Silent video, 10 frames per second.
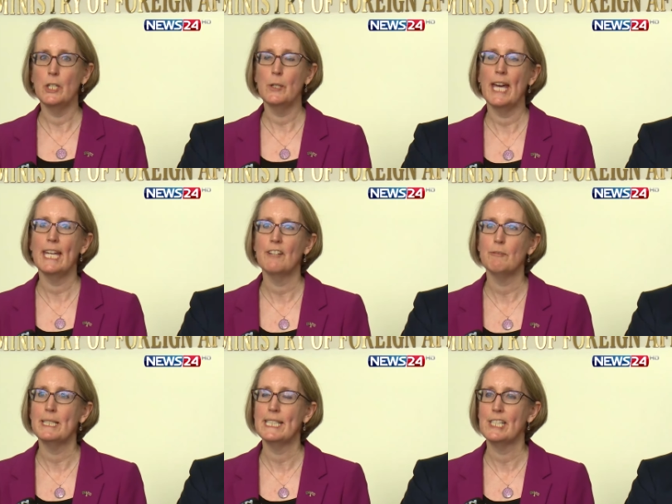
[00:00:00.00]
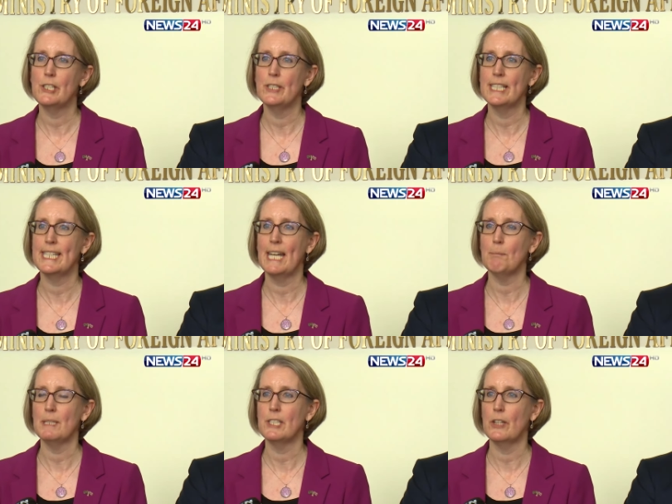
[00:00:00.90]
The UK government issued a
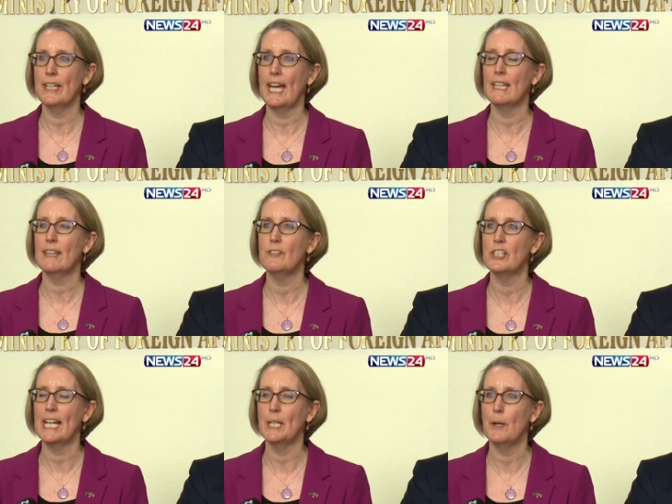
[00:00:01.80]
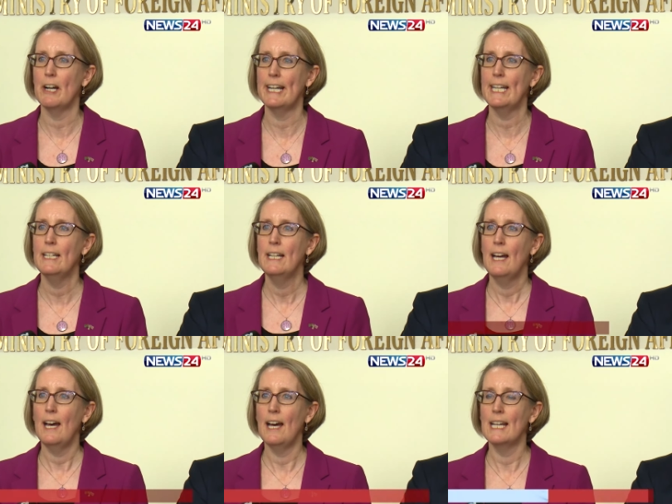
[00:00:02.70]
statement on the 8th of January,
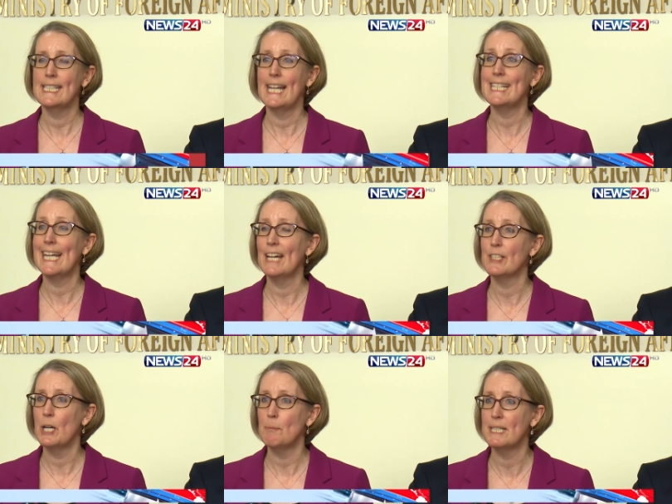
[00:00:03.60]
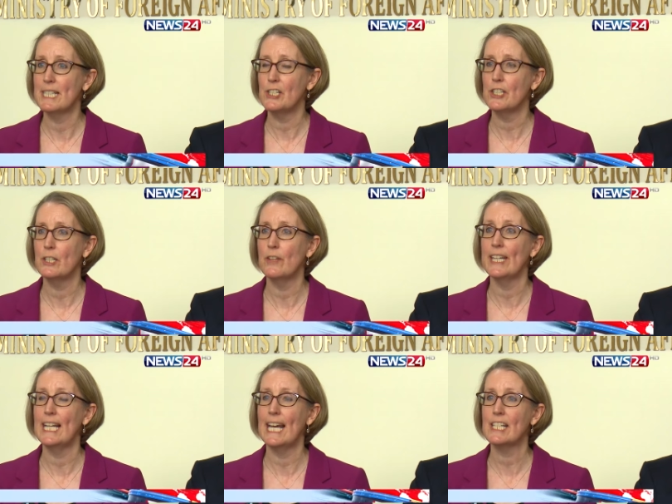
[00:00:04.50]
setting out our position on
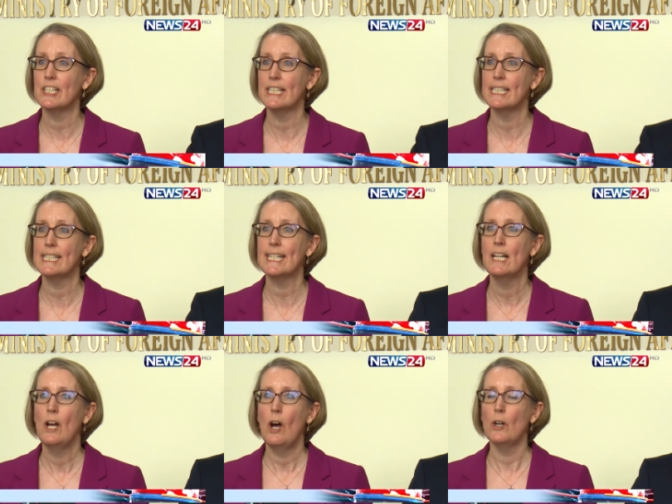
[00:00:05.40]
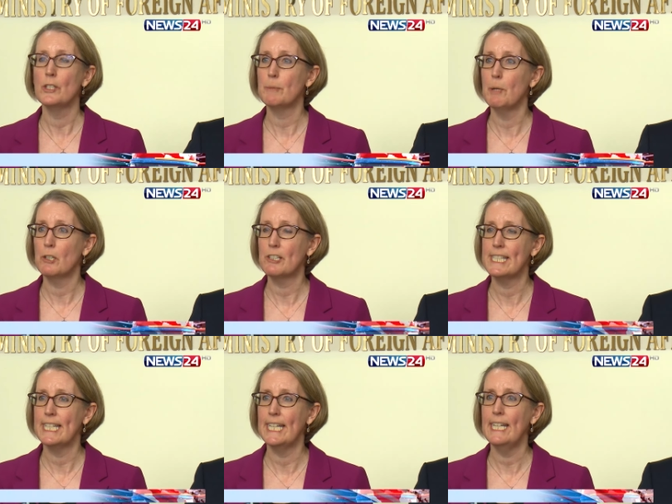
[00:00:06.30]
the elections, on
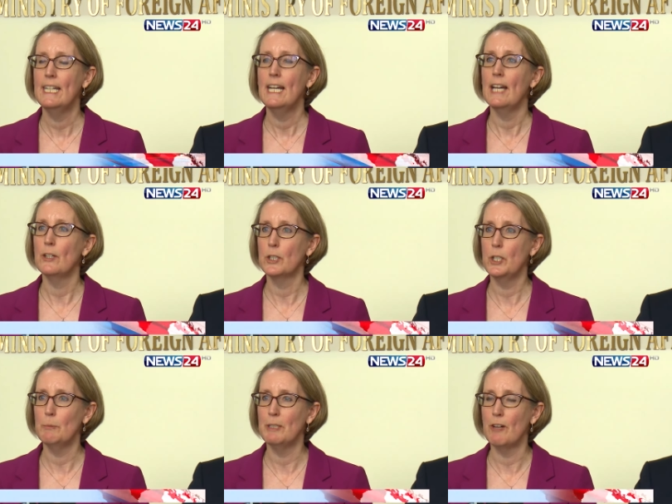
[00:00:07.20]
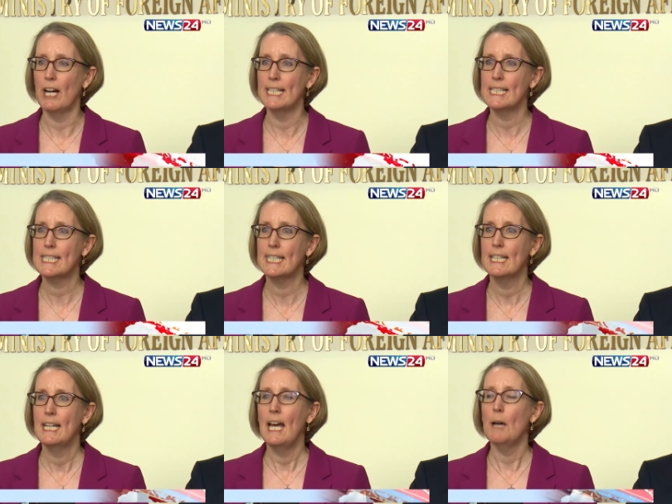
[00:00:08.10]
democracy and on human rights.
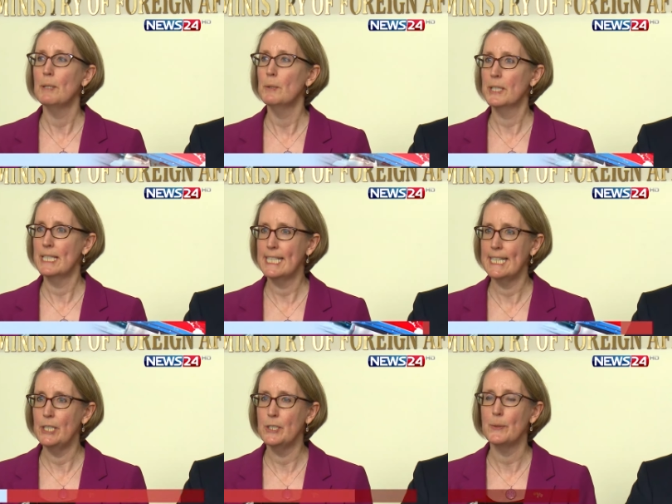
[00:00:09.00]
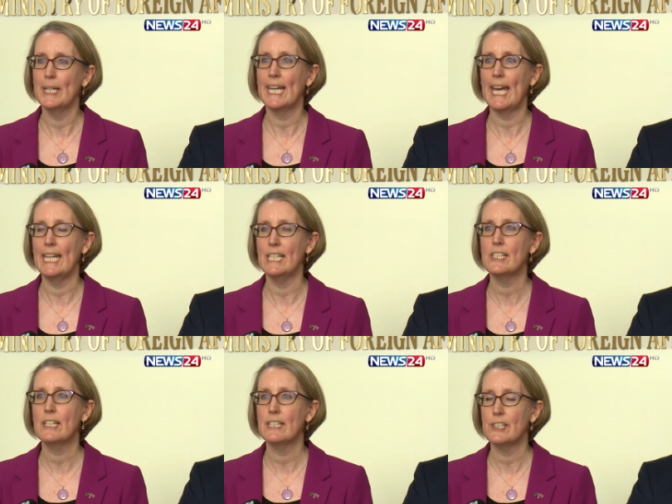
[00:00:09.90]
And we will continue to
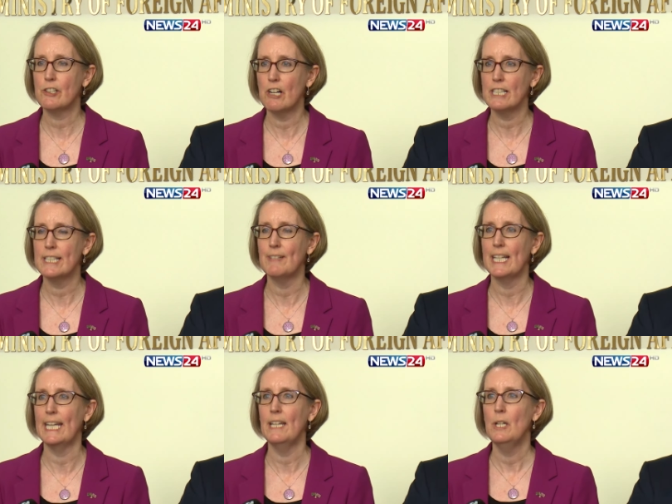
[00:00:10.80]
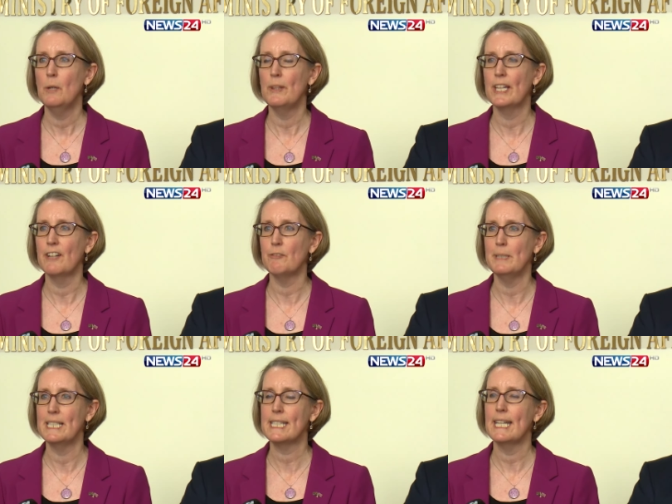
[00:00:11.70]
engage constructively with the
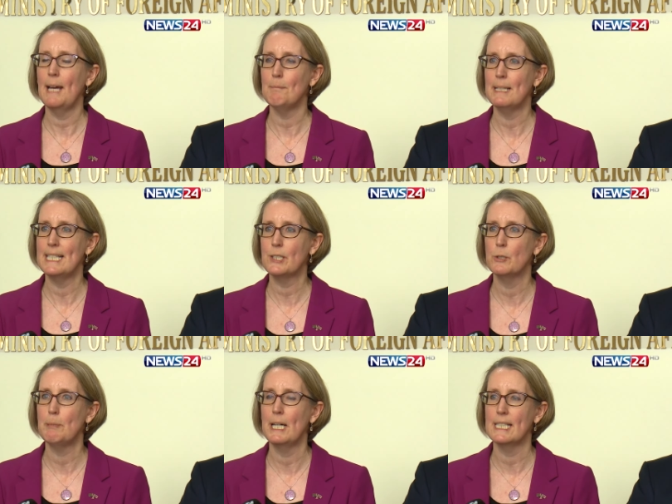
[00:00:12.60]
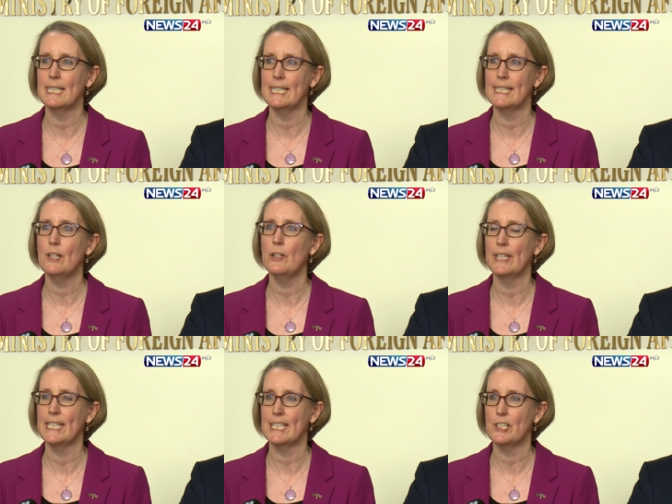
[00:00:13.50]
government and political parties on these